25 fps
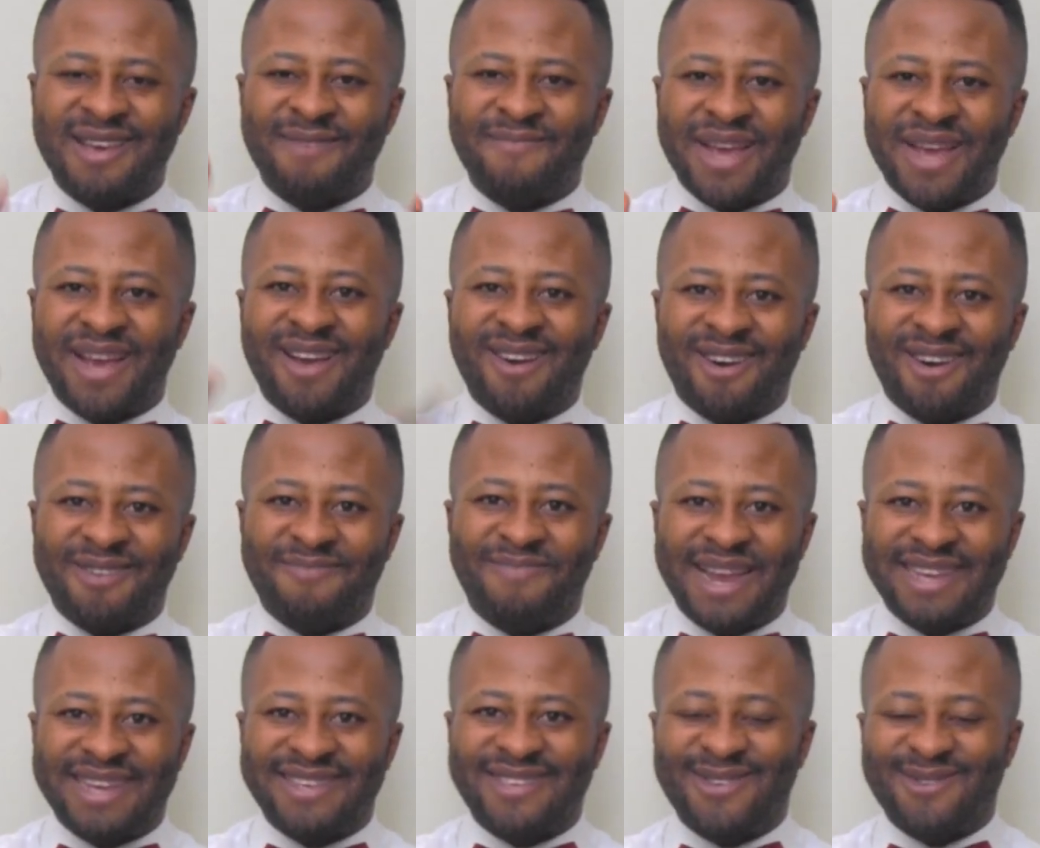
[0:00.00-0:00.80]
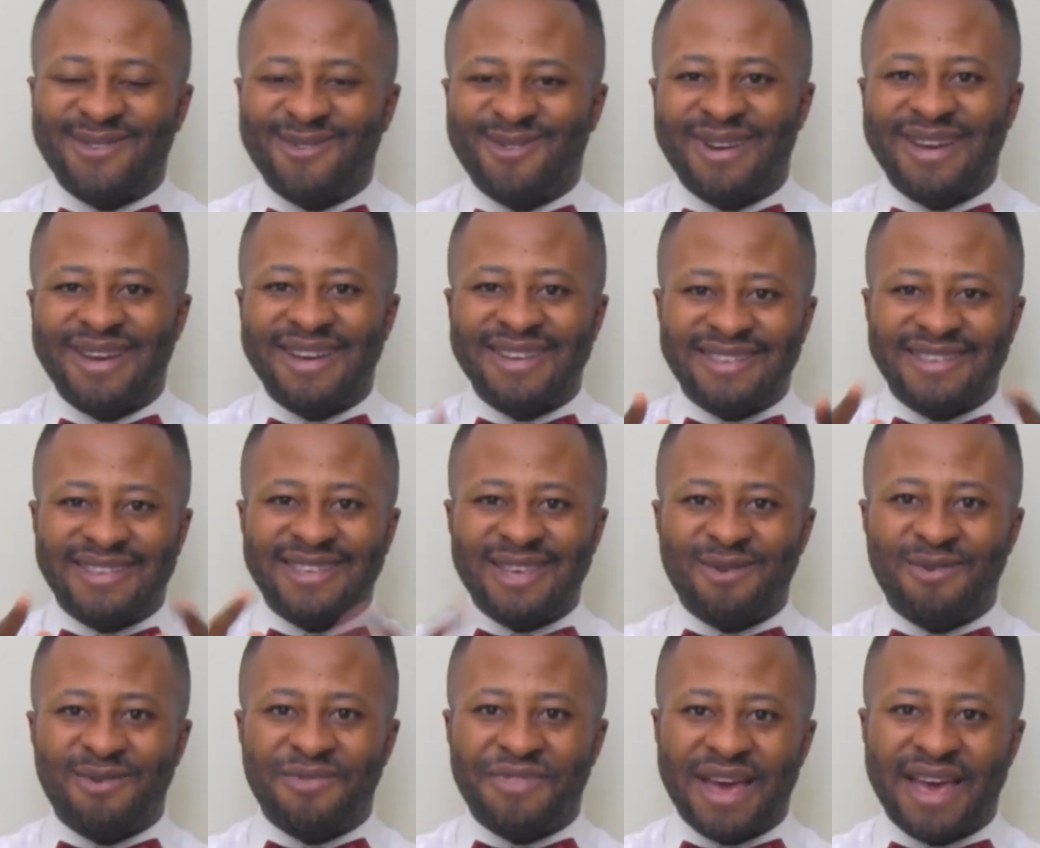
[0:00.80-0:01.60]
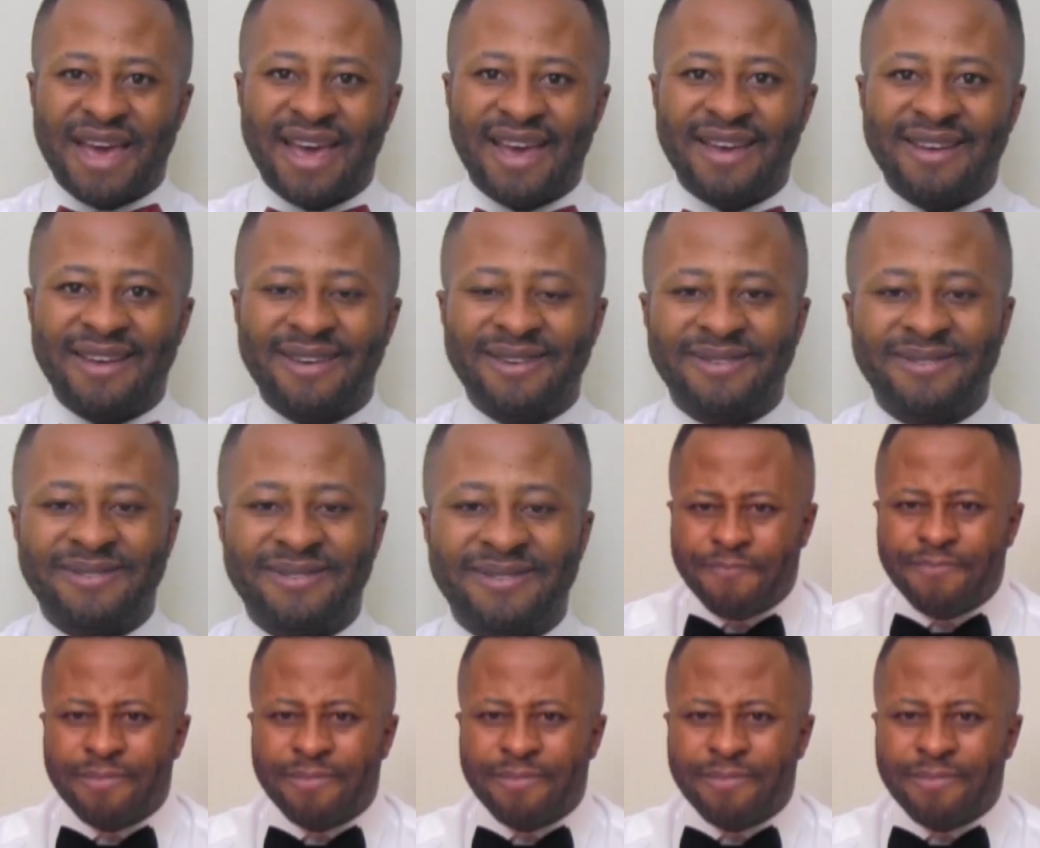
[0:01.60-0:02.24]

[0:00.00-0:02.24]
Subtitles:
May God bless you. See you there.